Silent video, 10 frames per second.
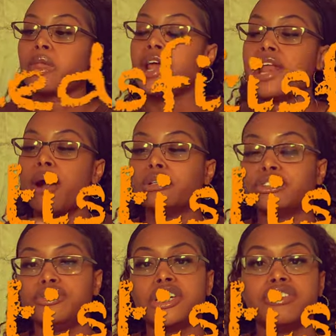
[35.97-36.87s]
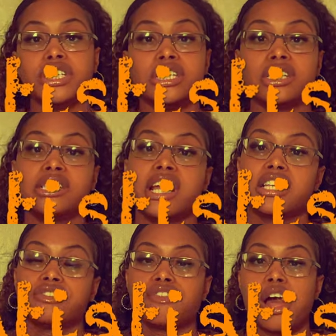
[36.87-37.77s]
And I was very
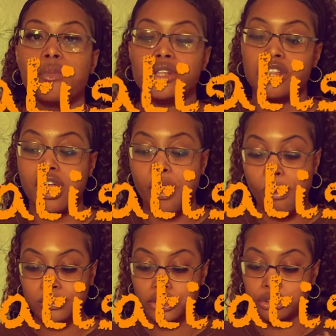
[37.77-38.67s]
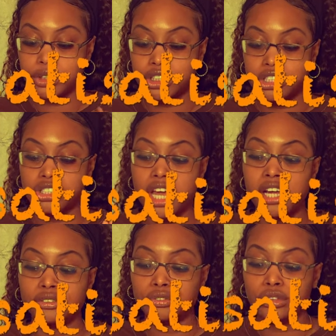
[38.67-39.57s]
dissatisfied with it. It was
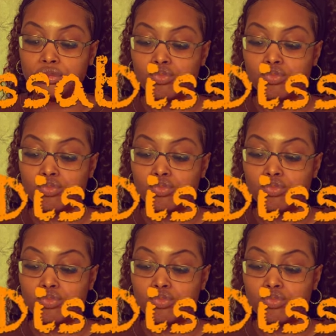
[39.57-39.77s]
distasteful.